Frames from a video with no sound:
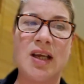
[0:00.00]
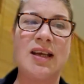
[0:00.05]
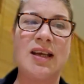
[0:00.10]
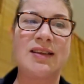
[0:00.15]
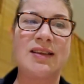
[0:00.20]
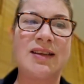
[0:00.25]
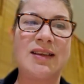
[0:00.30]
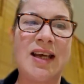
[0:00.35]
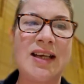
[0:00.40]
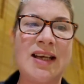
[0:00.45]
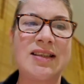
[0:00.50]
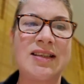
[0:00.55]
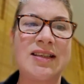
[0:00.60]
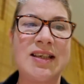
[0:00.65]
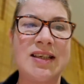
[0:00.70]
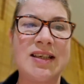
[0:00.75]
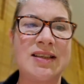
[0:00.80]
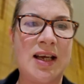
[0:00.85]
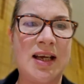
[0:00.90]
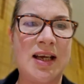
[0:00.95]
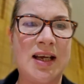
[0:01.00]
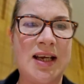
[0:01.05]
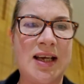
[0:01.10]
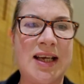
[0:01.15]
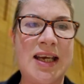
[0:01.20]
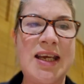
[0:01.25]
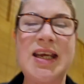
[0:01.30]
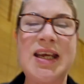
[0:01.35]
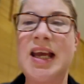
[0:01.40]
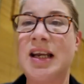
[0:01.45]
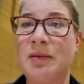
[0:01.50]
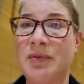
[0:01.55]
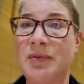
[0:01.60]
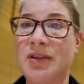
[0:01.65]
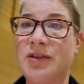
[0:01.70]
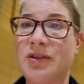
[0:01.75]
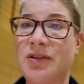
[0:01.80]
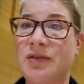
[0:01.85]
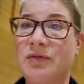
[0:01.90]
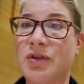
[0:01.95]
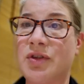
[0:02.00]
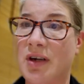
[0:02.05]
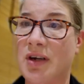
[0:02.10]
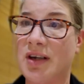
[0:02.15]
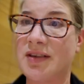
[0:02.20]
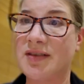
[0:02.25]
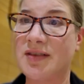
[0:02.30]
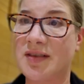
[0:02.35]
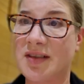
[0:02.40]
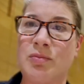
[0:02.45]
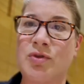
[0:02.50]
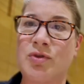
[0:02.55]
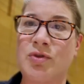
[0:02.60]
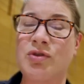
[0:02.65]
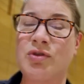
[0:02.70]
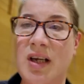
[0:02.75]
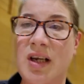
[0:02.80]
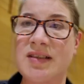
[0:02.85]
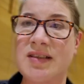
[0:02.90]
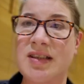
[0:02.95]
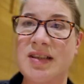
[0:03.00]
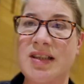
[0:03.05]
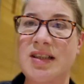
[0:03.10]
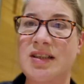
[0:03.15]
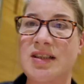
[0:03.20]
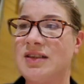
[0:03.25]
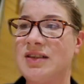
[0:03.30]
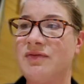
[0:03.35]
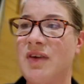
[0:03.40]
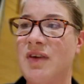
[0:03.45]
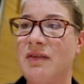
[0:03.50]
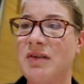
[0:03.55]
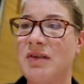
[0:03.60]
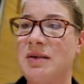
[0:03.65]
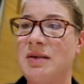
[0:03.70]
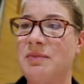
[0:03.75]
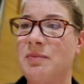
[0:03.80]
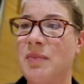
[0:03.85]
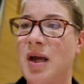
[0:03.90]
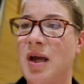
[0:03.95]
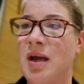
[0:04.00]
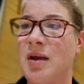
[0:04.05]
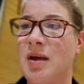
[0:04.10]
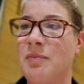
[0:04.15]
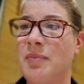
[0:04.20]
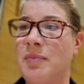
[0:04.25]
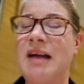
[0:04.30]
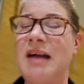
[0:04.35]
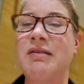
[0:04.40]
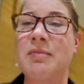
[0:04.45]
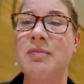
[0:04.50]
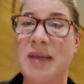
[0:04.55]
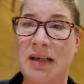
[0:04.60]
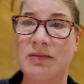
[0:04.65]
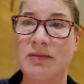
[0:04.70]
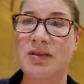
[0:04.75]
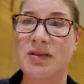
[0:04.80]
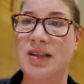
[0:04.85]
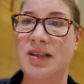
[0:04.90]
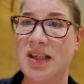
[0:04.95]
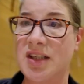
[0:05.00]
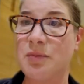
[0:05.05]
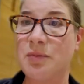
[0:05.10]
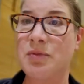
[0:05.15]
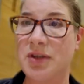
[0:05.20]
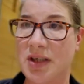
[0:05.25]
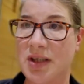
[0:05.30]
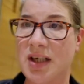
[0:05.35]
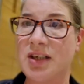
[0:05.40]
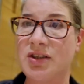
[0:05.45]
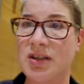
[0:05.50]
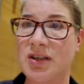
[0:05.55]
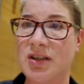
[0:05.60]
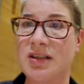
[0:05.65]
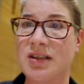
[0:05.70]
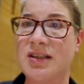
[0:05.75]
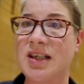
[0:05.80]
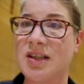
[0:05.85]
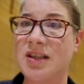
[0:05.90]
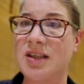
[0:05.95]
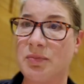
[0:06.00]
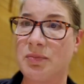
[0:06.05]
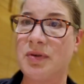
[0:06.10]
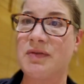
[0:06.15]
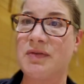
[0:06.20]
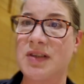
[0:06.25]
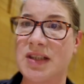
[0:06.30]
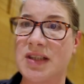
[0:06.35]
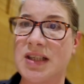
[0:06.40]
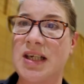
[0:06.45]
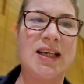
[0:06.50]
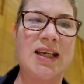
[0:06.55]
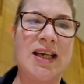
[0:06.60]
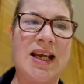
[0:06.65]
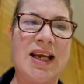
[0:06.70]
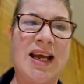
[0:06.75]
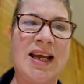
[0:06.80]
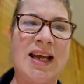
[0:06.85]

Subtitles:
that is a key element of trust. Trust is very paramount to data protection and data privacy. And